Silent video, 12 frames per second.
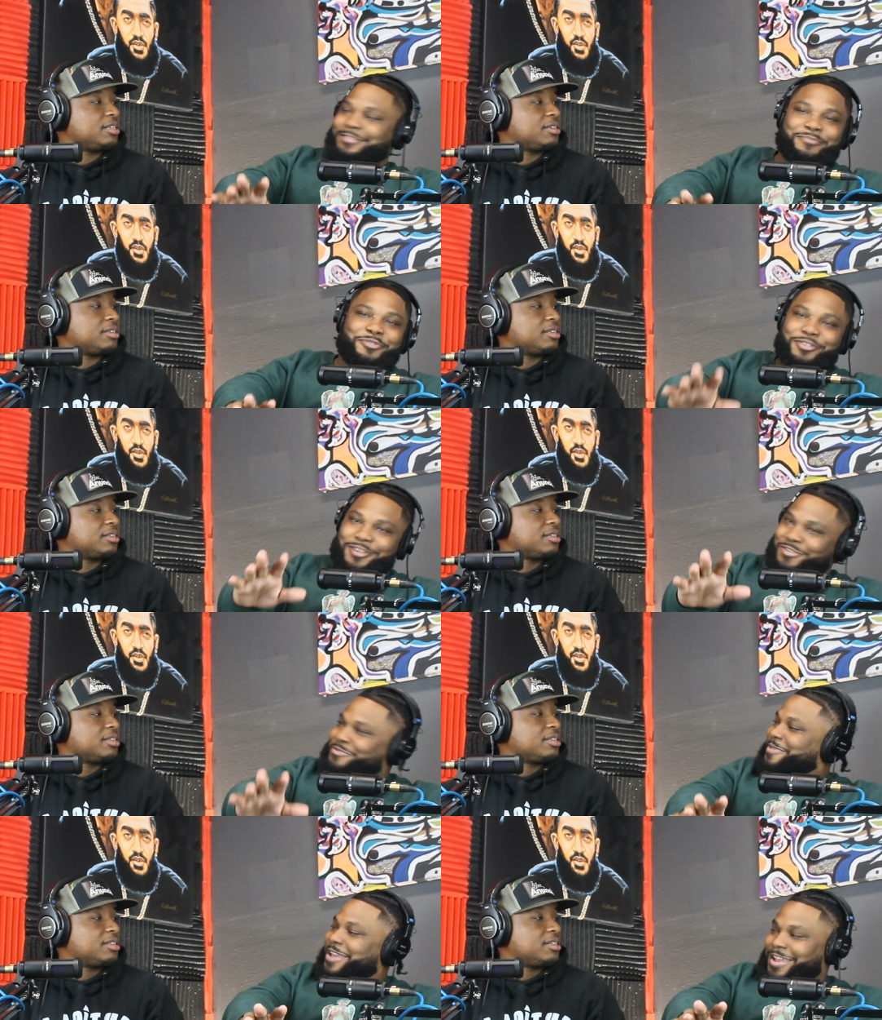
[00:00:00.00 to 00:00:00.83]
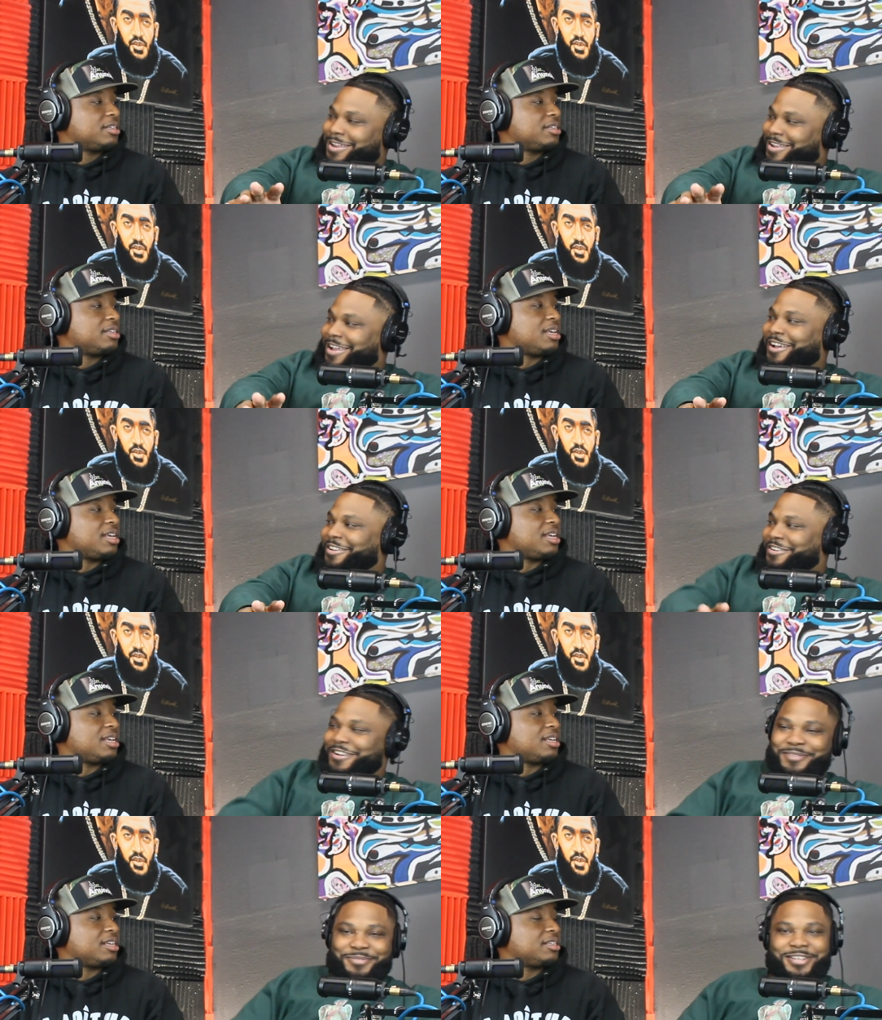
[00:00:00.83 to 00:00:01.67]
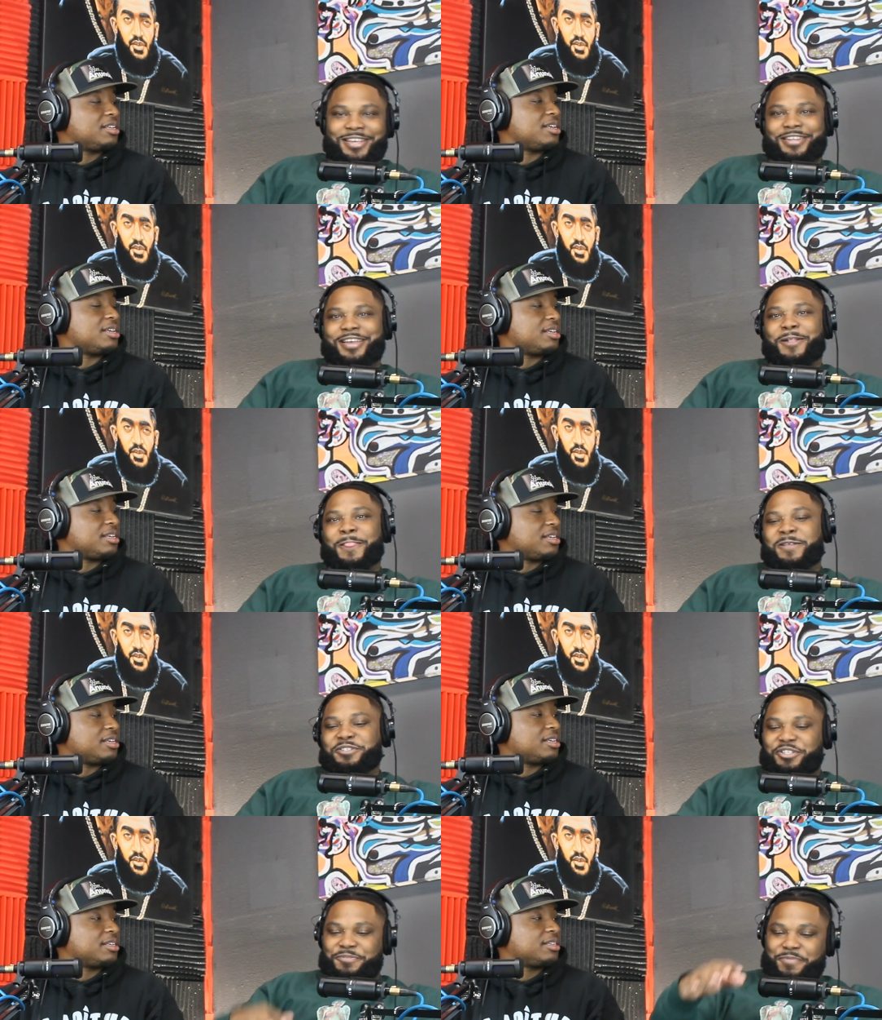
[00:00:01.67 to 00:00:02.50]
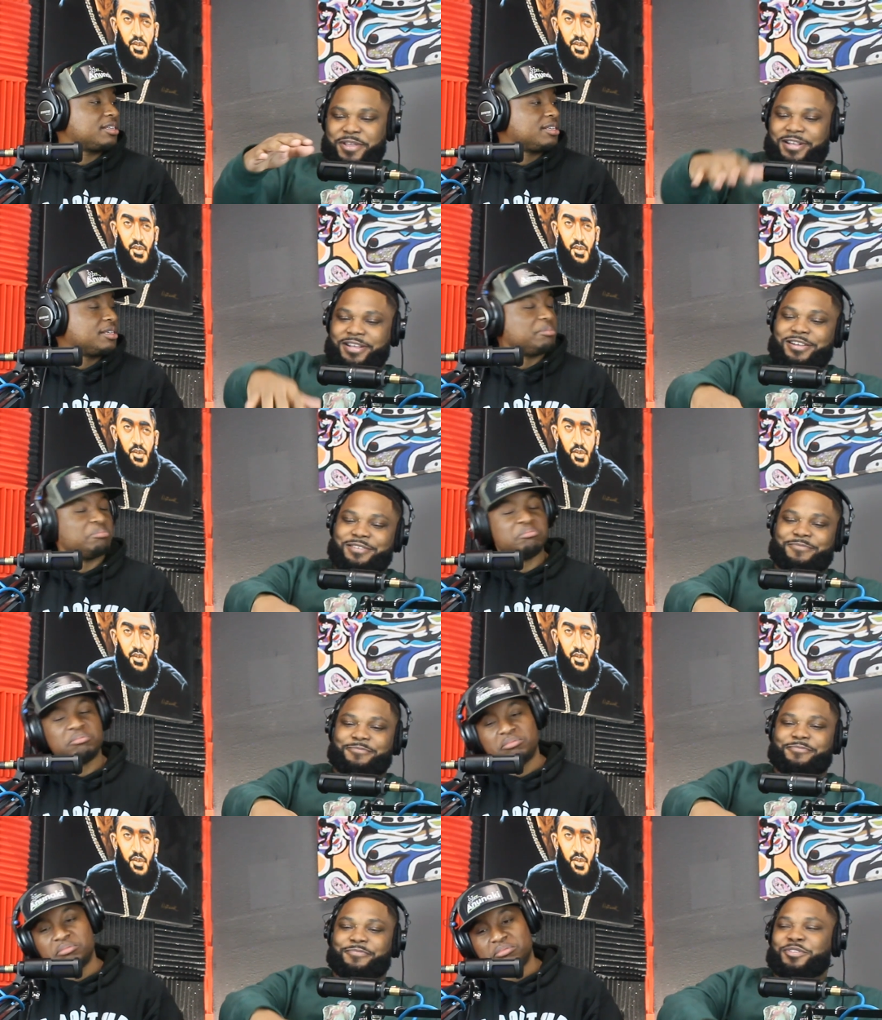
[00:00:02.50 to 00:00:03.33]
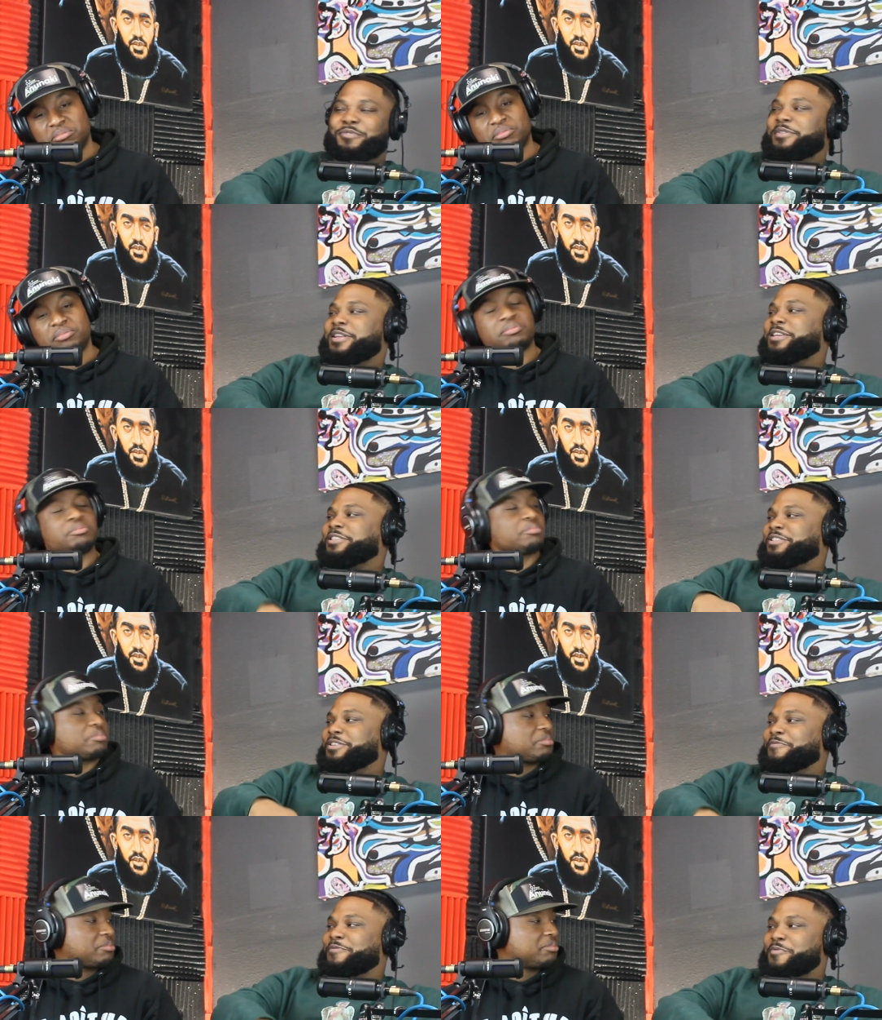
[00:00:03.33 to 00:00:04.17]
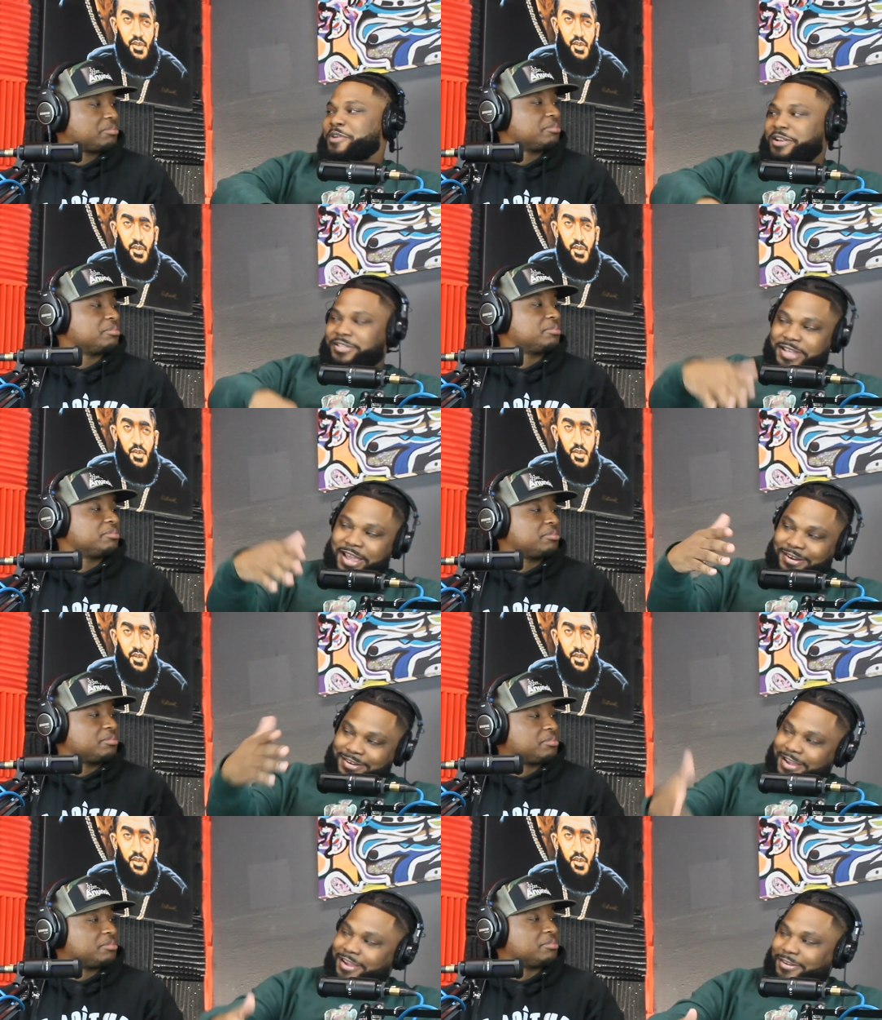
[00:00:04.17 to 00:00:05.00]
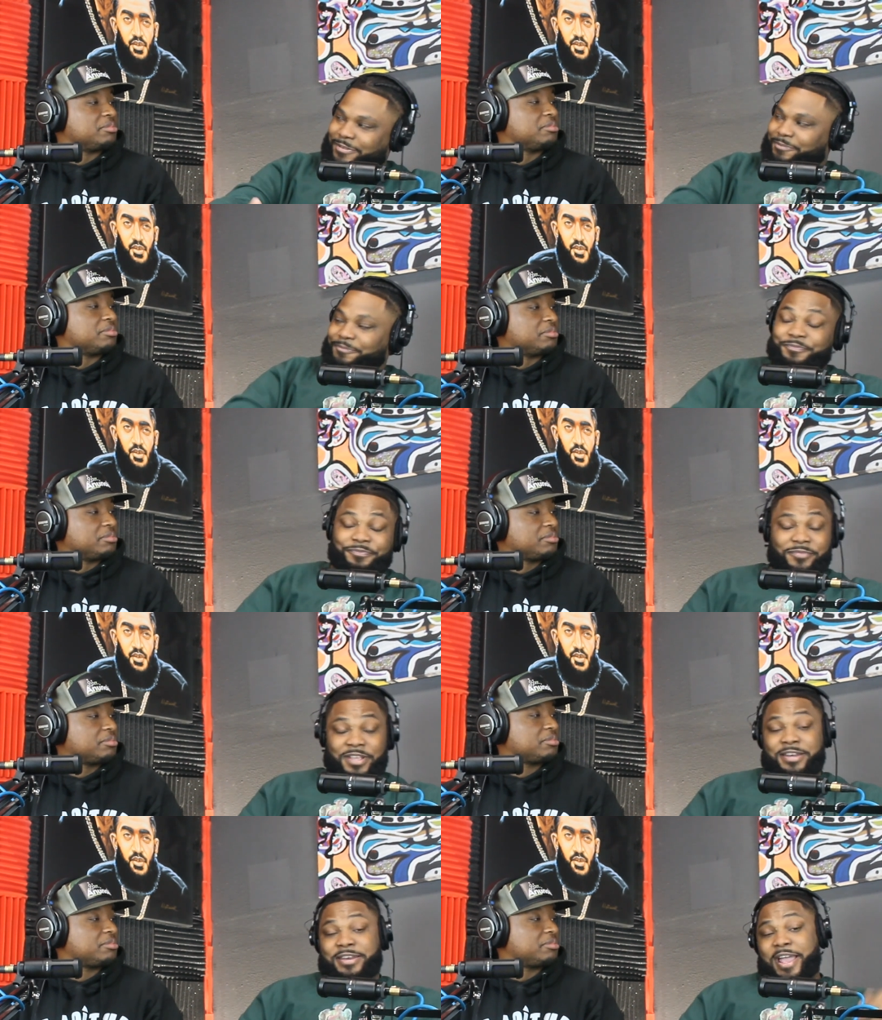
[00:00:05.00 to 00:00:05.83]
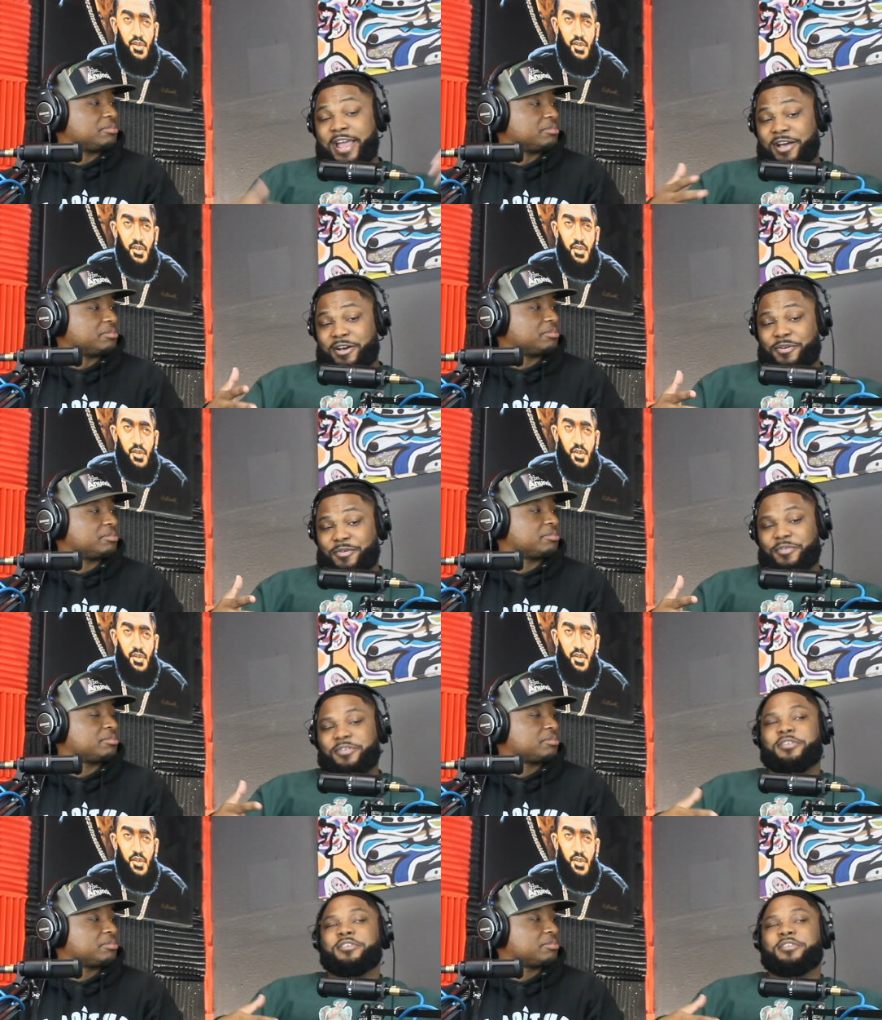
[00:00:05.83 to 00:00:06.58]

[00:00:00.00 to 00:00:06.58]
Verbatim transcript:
Speaker 1: I'm a grown man now. you know what I'm saying? like, let's just pick up mm. the relationship from where it's at now. Mm -hmm. And now mm -hmm.